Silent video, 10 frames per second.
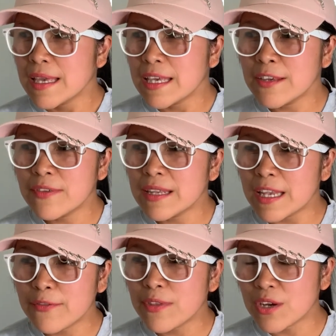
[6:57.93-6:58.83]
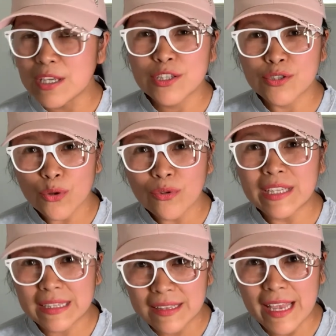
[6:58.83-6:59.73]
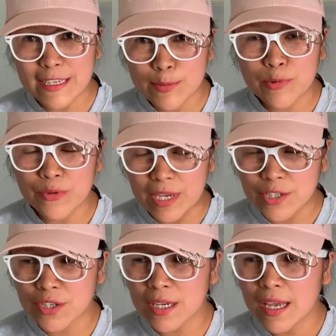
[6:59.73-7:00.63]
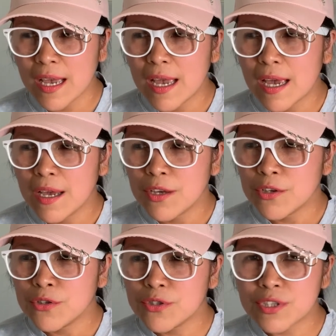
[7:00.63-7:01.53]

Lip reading: even if there is so little exploration, you